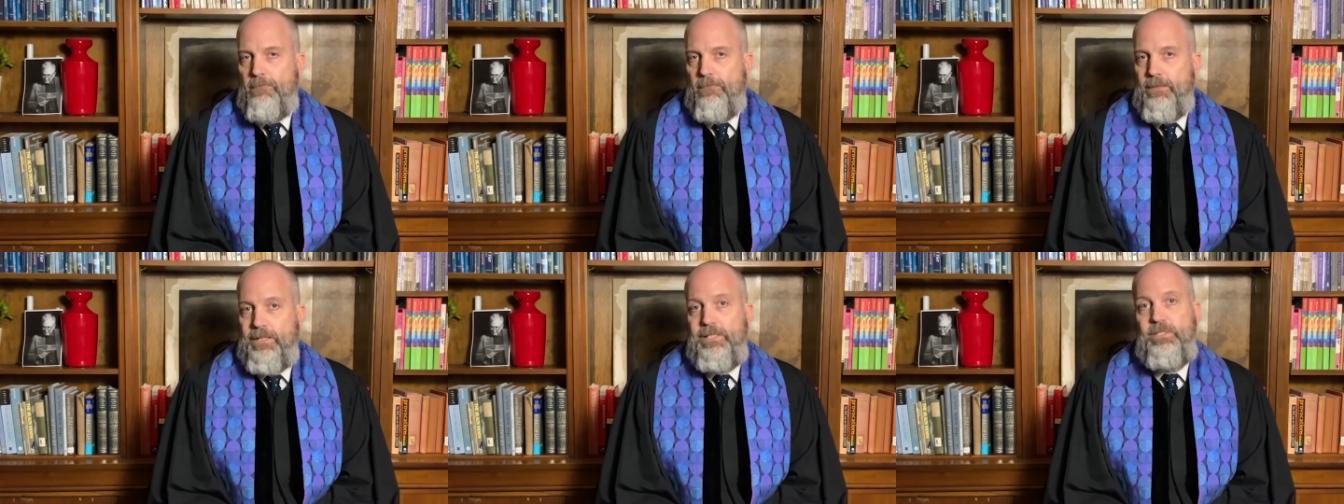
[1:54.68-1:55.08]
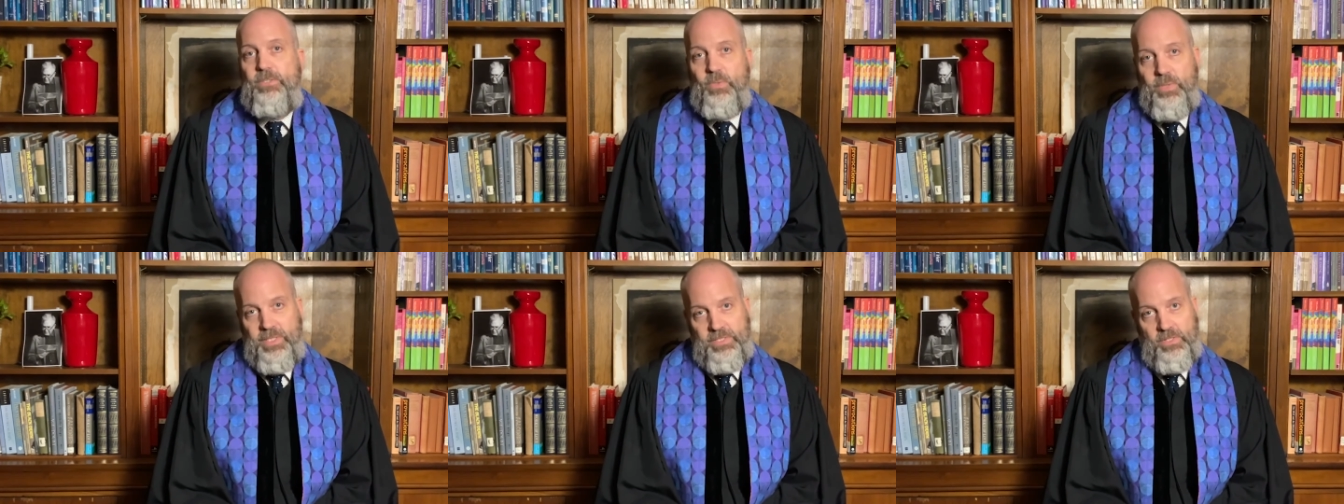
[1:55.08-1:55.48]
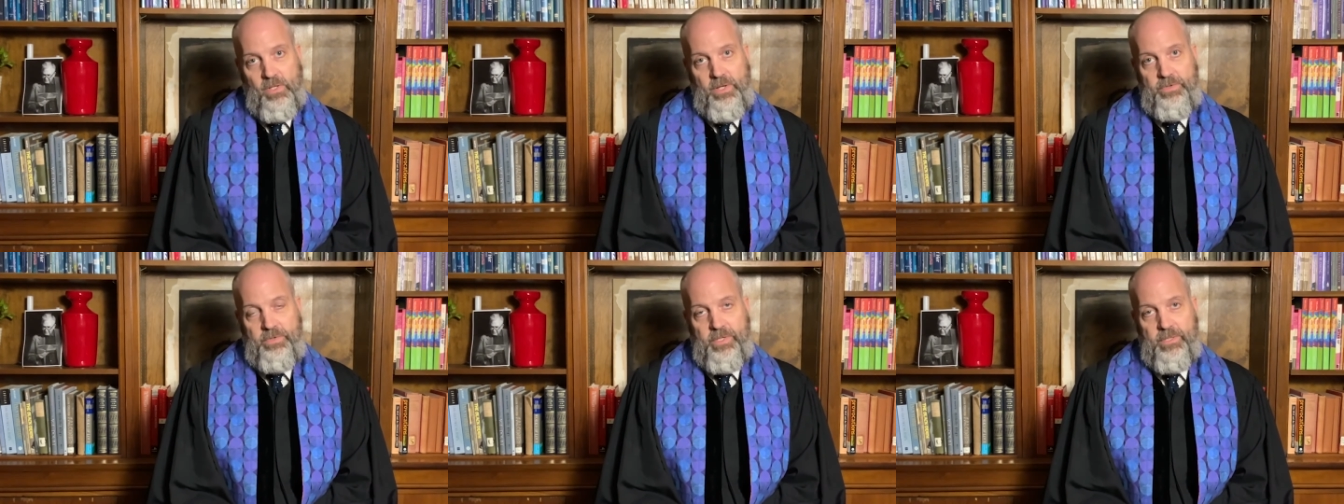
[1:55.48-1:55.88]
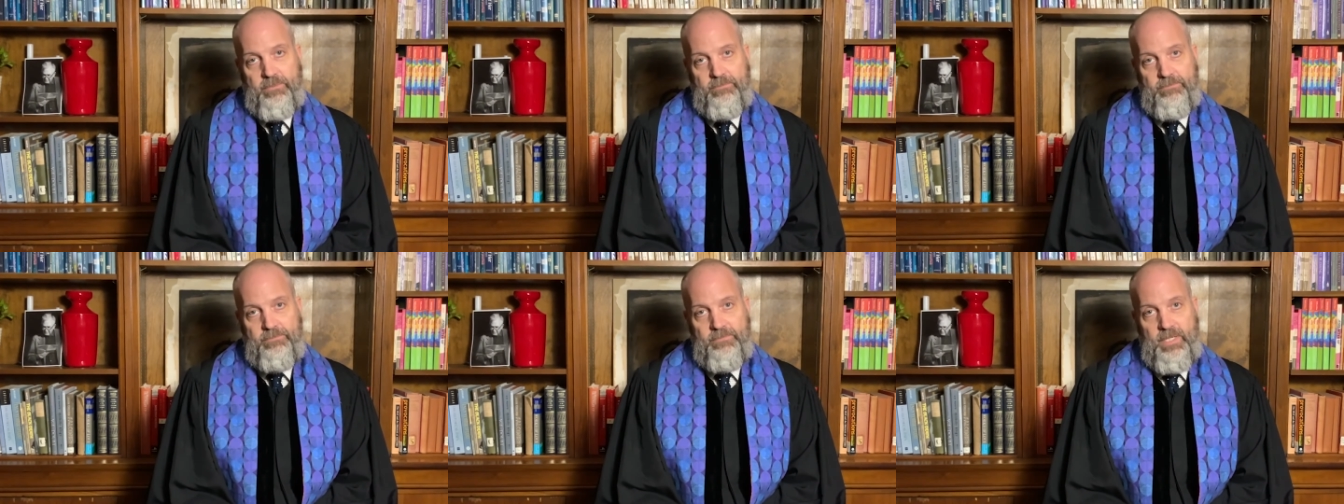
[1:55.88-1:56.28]
He's doing his laundry.
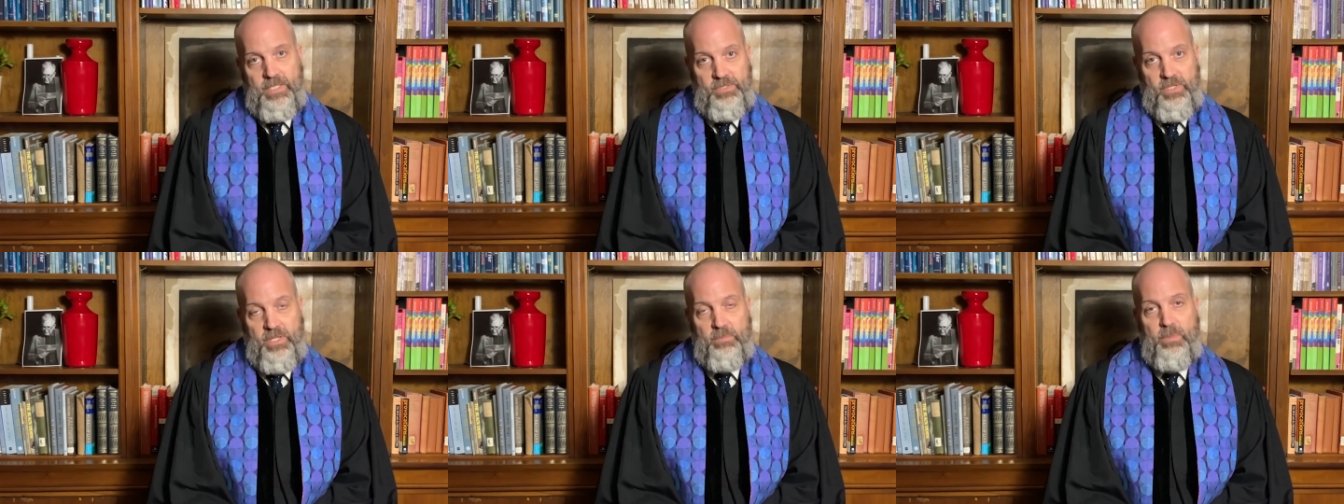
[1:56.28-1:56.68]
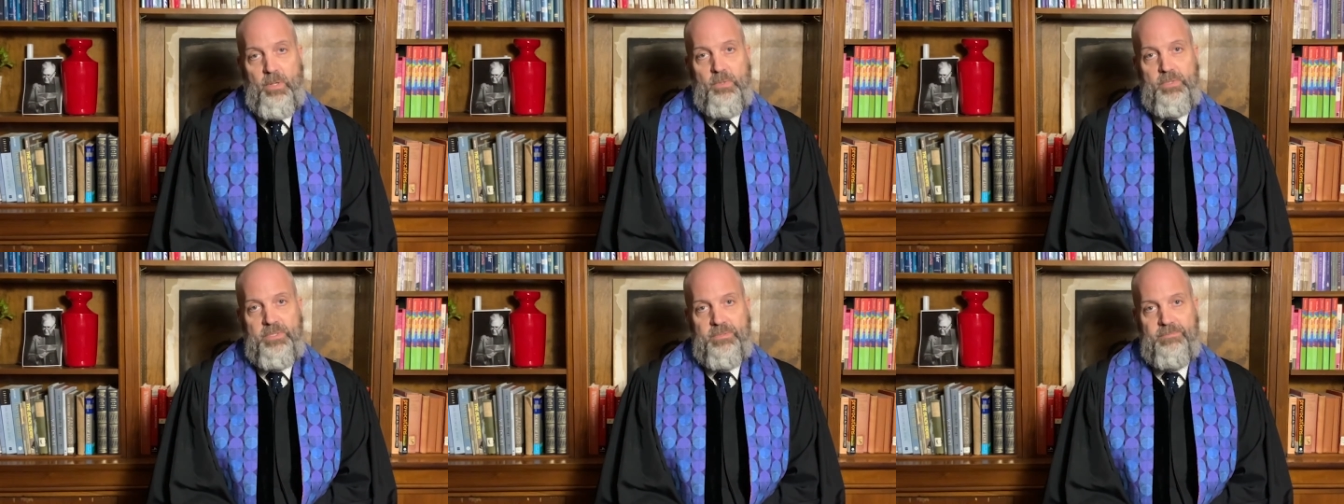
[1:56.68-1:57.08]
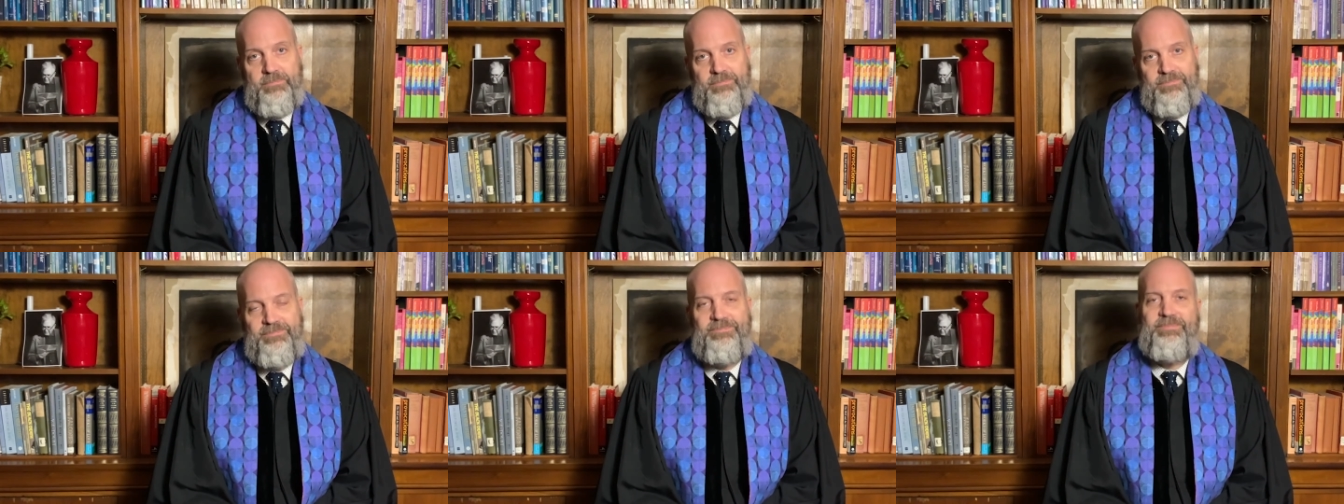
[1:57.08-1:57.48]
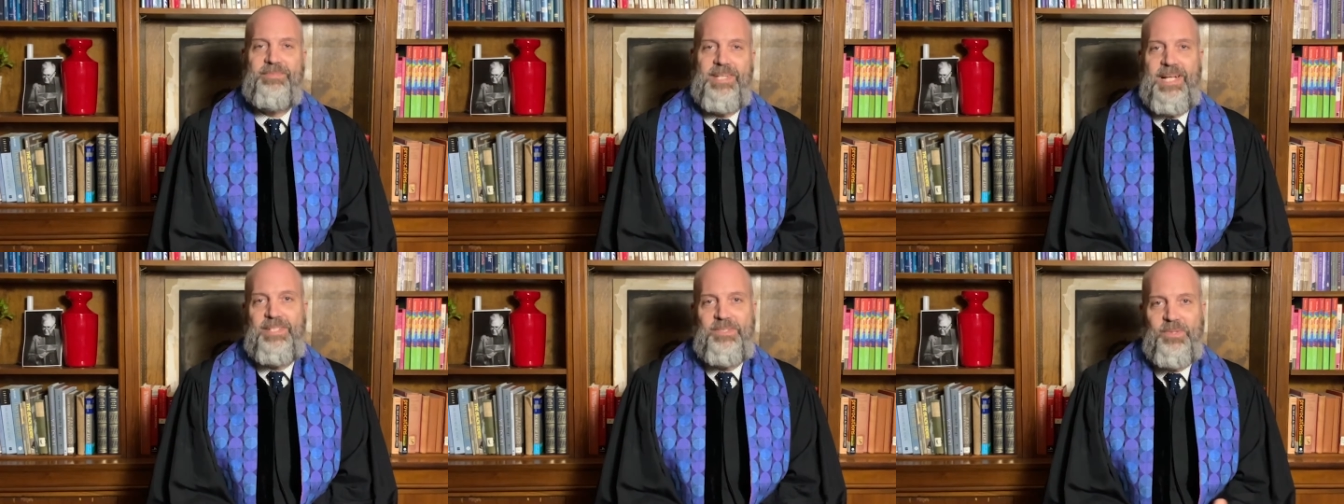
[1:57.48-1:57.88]
I saw the post.
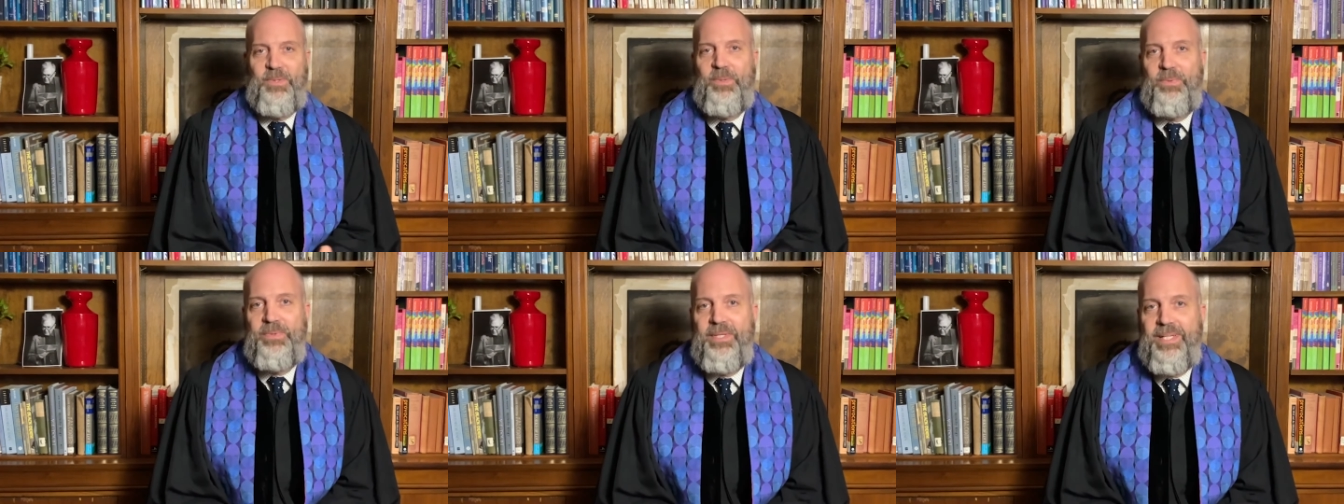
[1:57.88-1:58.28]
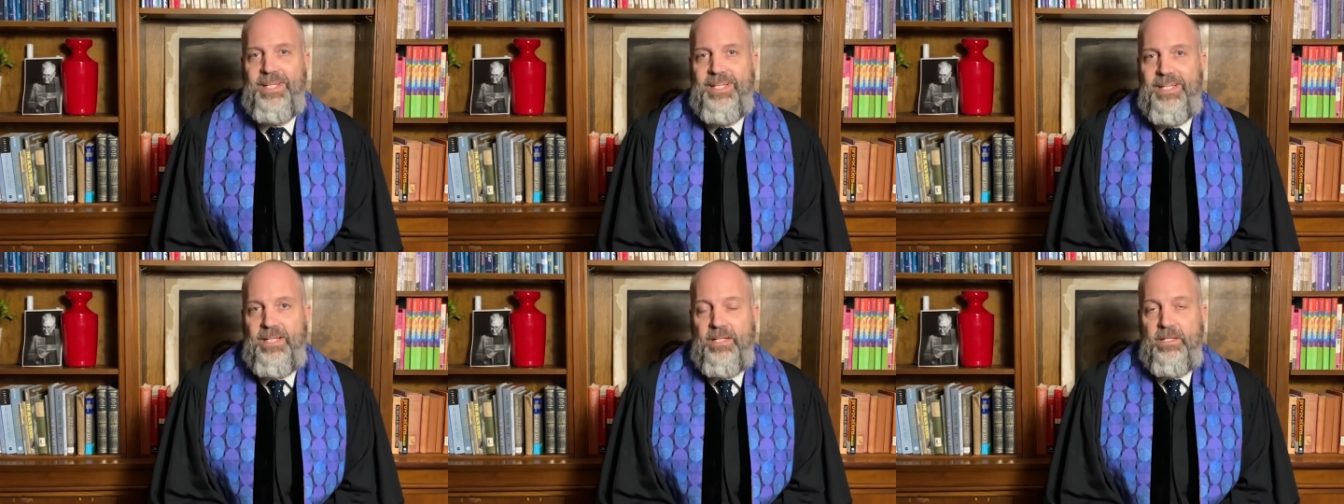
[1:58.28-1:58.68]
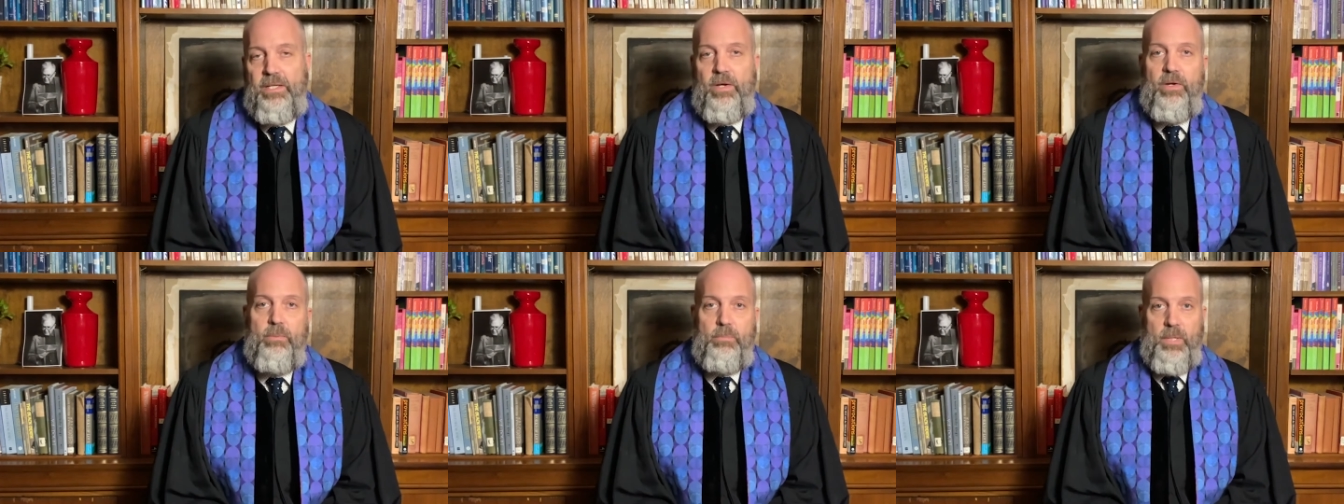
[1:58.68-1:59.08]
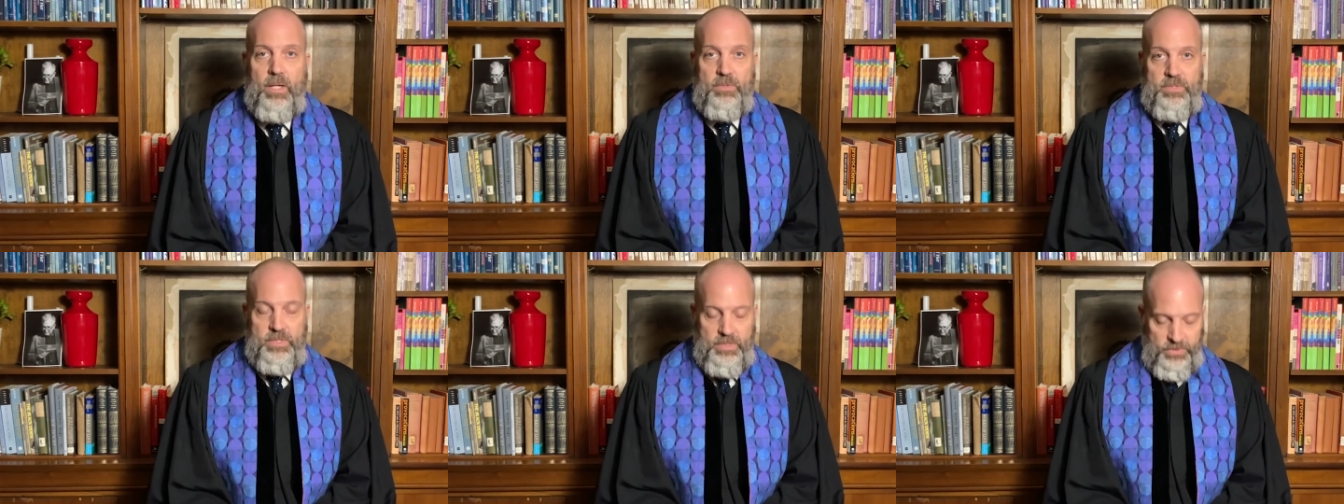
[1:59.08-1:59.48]
That's an old Carrie
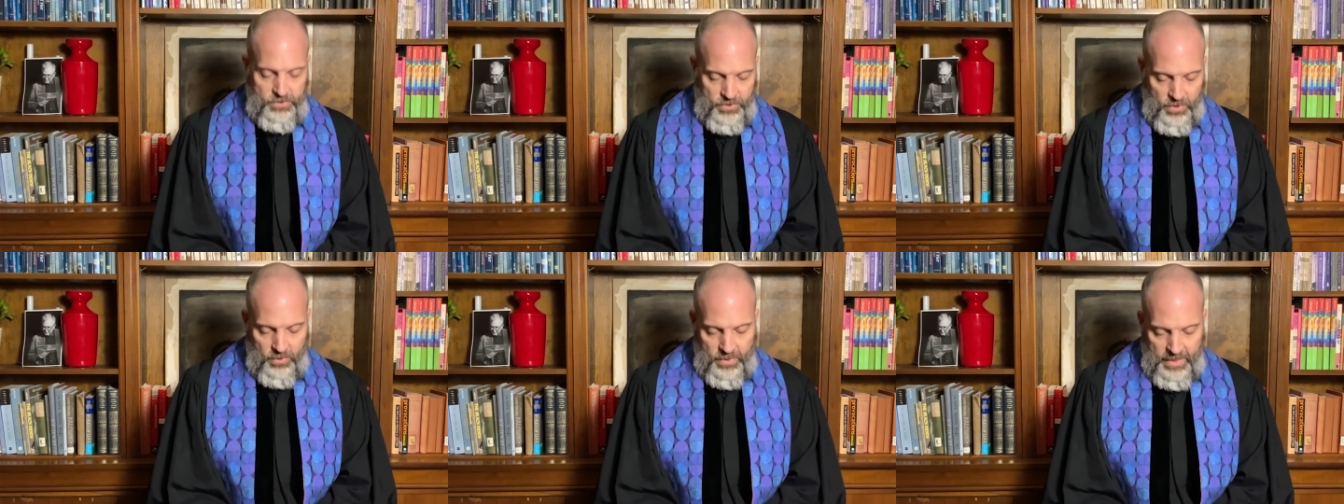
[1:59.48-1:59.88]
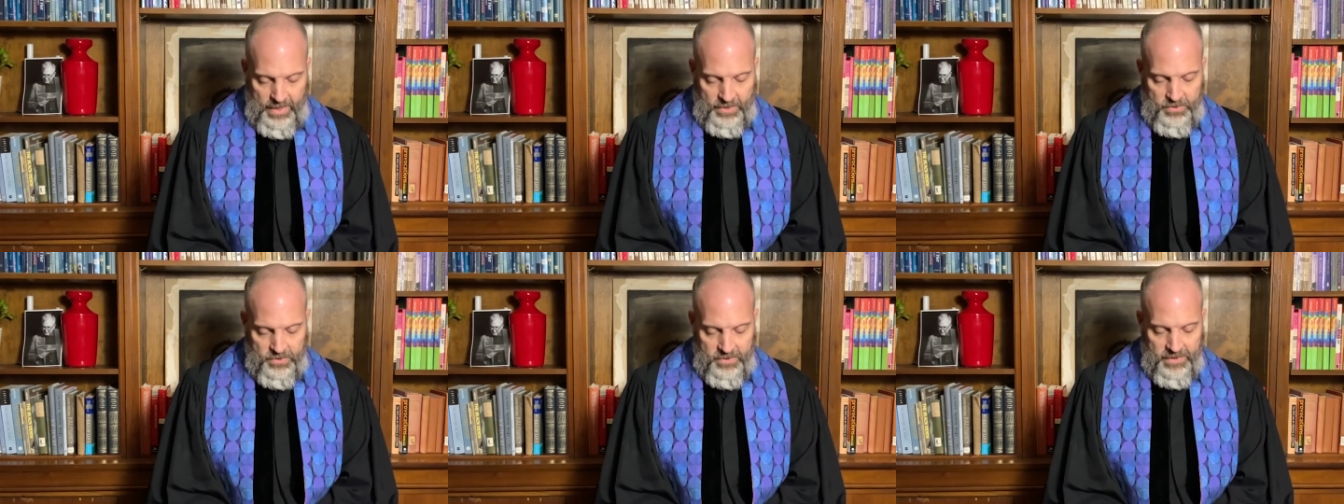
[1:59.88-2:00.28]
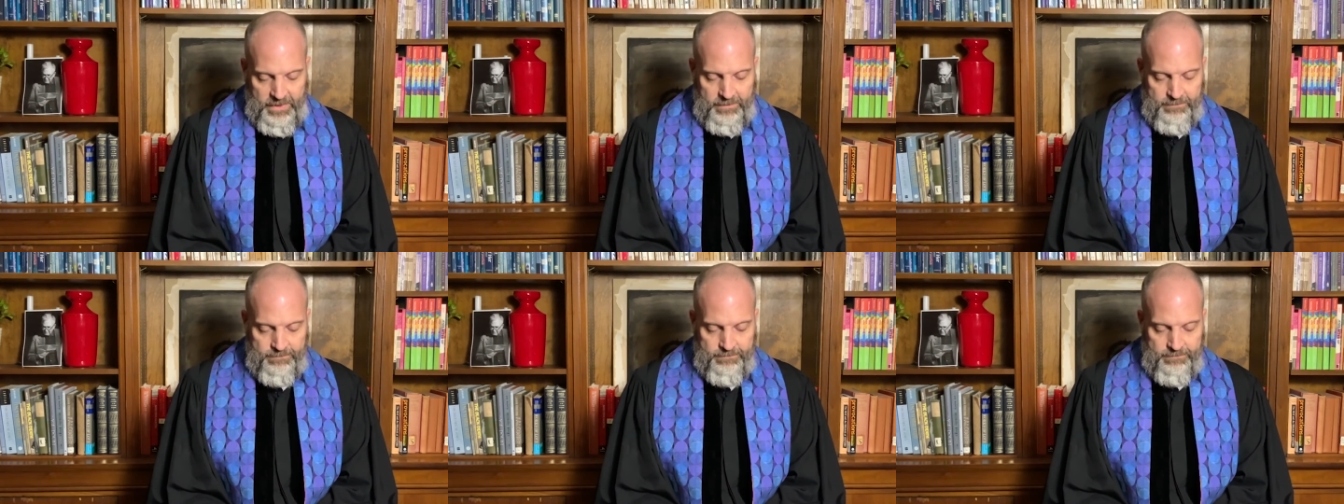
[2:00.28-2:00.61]
Brownstein joke, actually.